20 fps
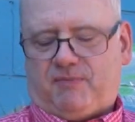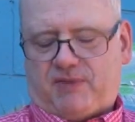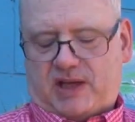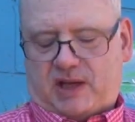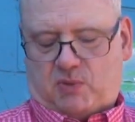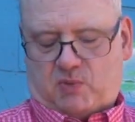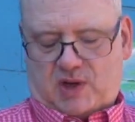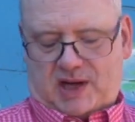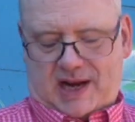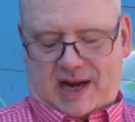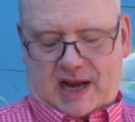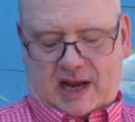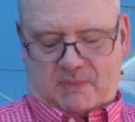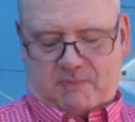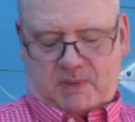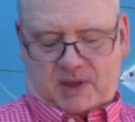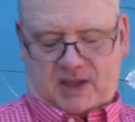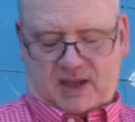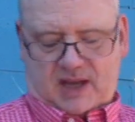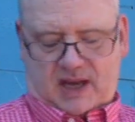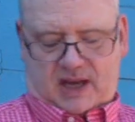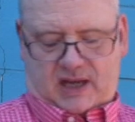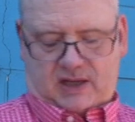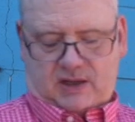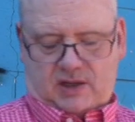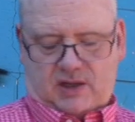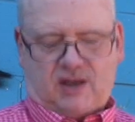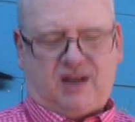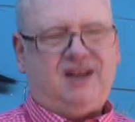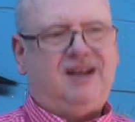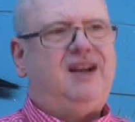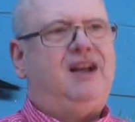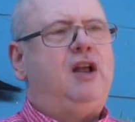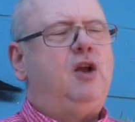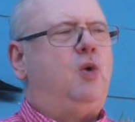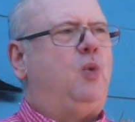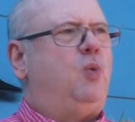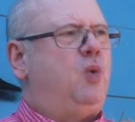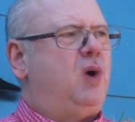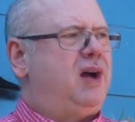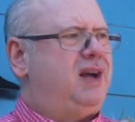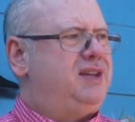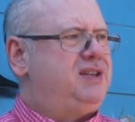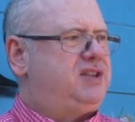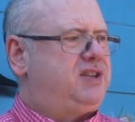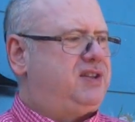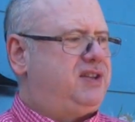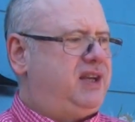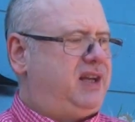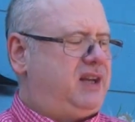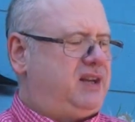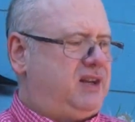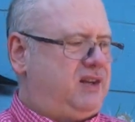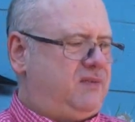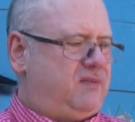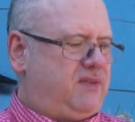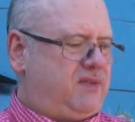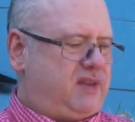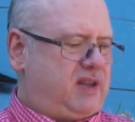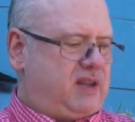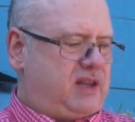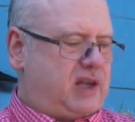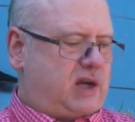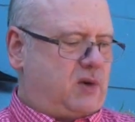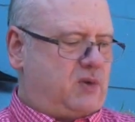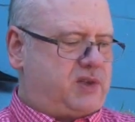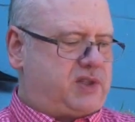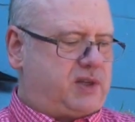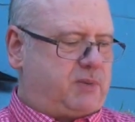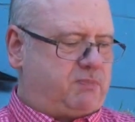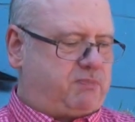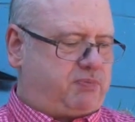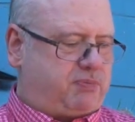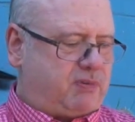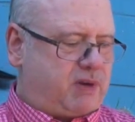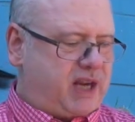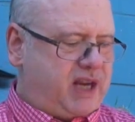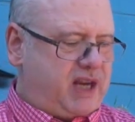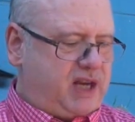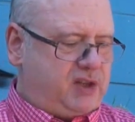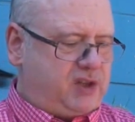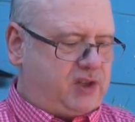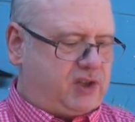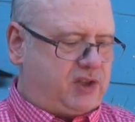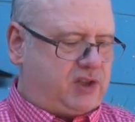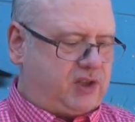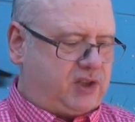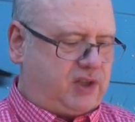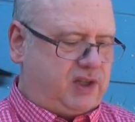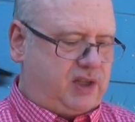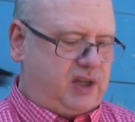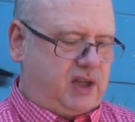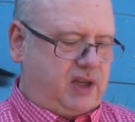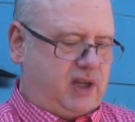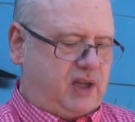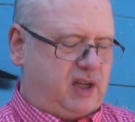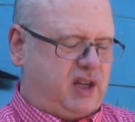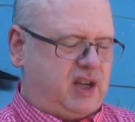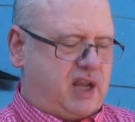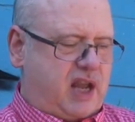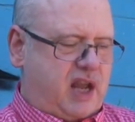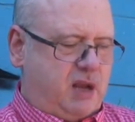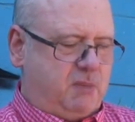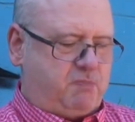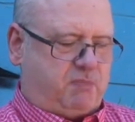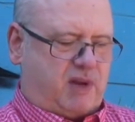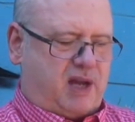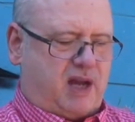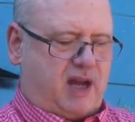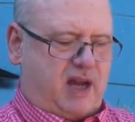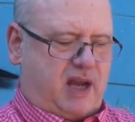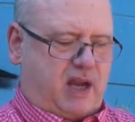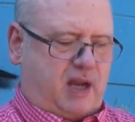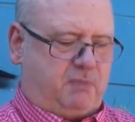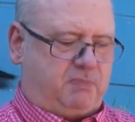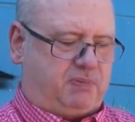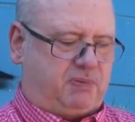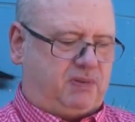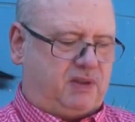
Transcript: And what happened then was that there was a breach in a pipe